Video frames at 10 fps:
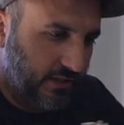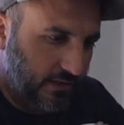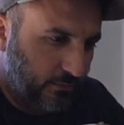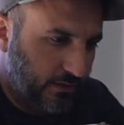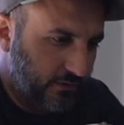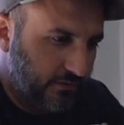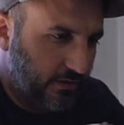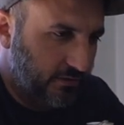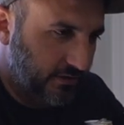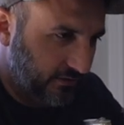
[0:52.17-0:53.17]
and then we're going to
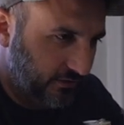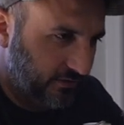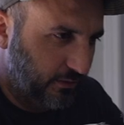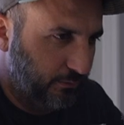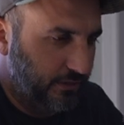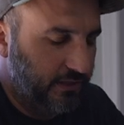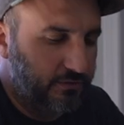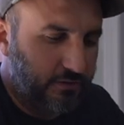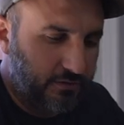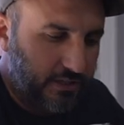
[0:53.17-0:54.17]
start disassembly and
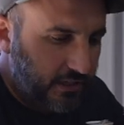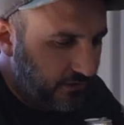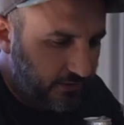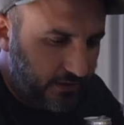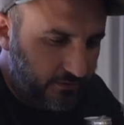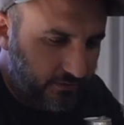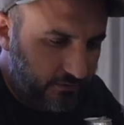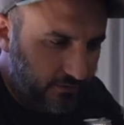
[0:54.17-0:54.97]
start taking things